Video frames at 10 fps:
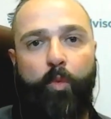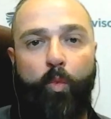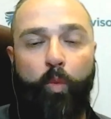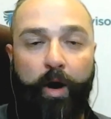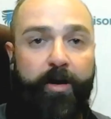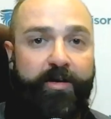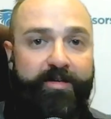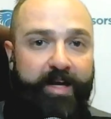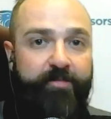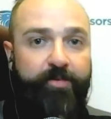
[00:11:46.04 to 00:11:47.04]
where to
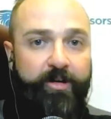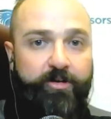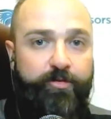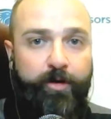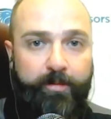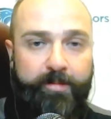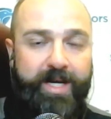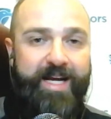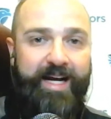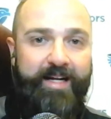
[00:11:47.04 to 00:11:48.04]
take funds from,
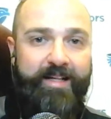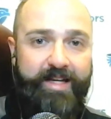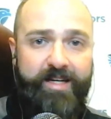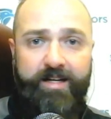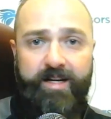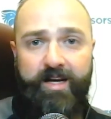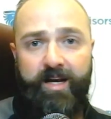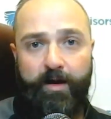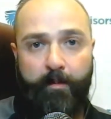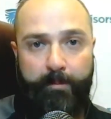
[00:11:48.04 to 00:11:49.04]
and then
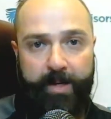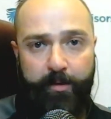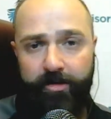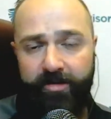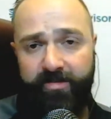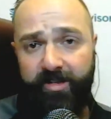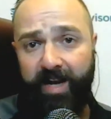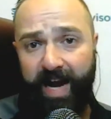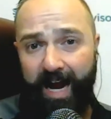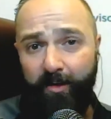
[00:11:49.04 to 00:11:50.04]
be
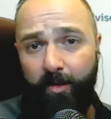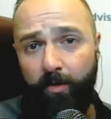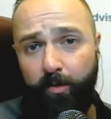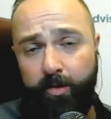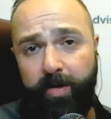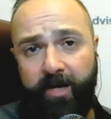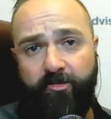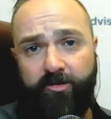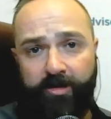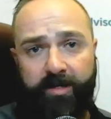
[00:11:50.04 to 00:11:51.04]
realistic. How long will you
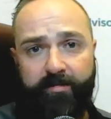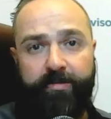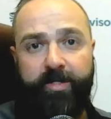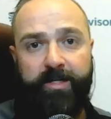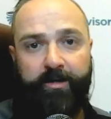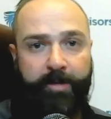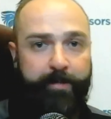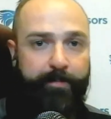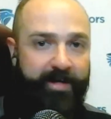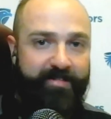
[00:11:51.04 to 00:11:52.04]
actually live? You know,
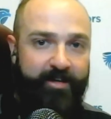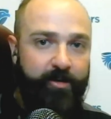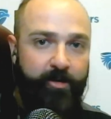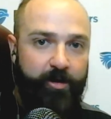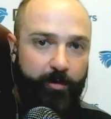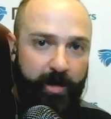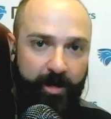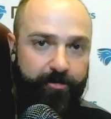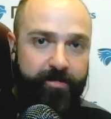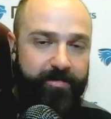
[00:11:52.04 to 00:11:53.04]
many plans say you're going to go to
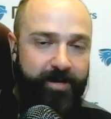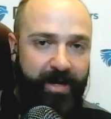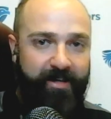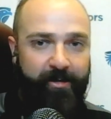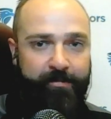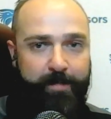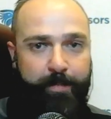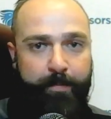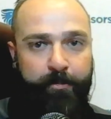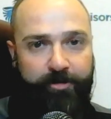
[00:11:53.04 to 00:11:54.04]
100. I hear many
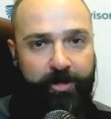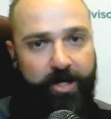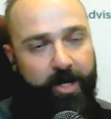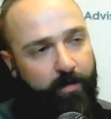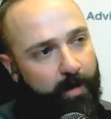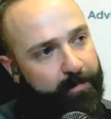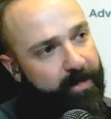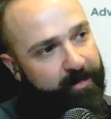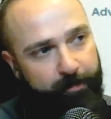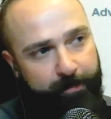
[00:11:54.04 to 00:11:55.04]
people say, "Well, I'm
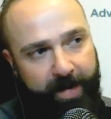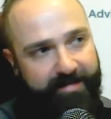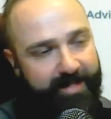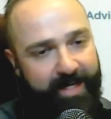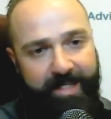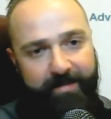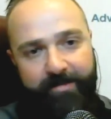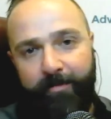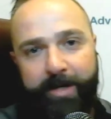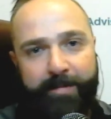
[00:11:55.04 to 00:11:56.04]
not living past 80.
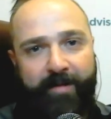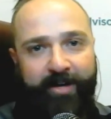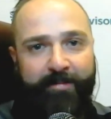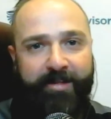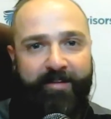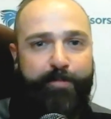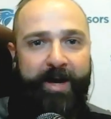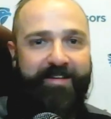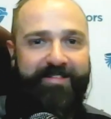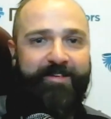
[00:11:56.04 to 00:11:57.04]
Nobody in my family lived
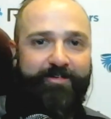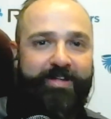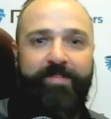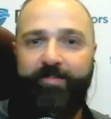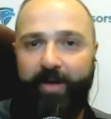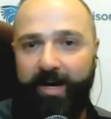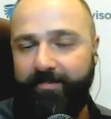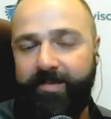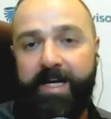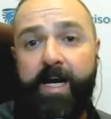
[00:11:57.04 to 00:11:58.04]
past, you know,
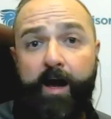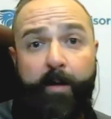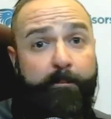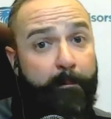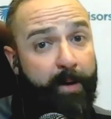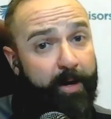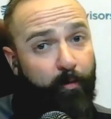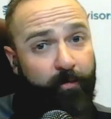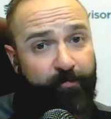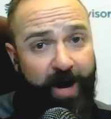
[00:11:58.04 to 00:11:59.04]
75.
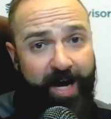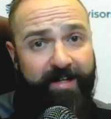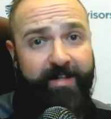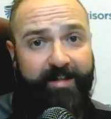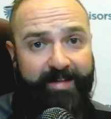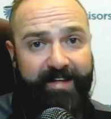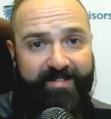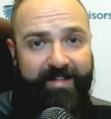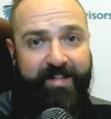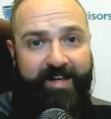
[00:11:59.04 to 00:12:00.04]
But we're finding that
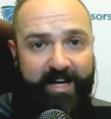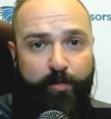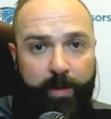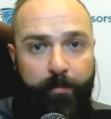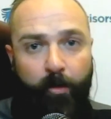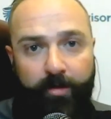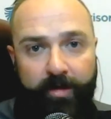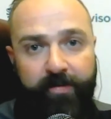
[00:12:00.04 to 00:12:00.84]
that's not the case. People are